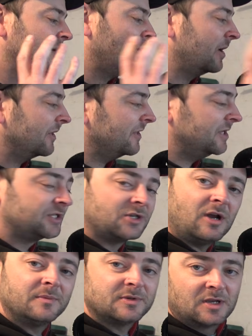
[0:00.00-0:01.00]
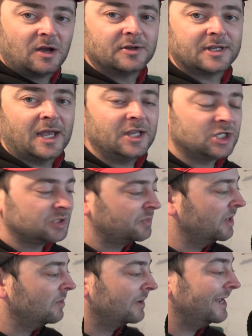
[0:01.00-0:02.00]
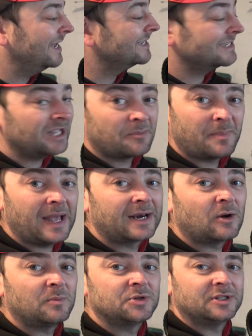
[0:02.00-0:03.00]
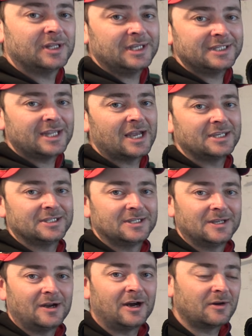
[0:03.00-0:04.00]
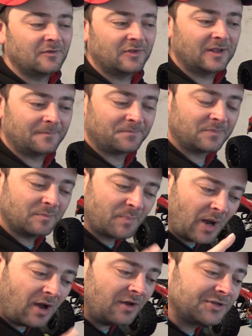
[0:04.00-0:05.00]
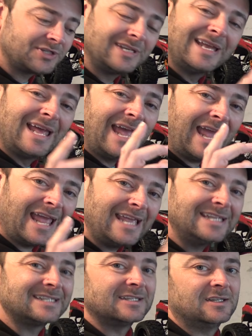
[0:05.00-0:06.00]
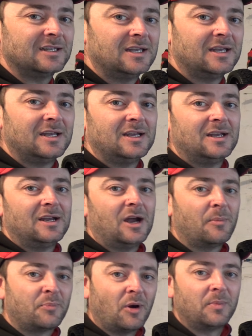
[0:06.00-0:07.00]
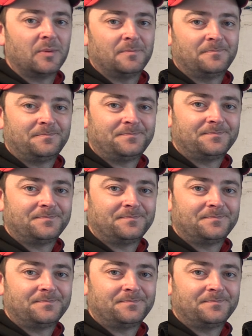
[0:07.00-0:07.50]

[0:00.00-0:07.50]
one of these types of cars, a HSP one, isn't a bad option these days. I don't think. Parts isn't a problem.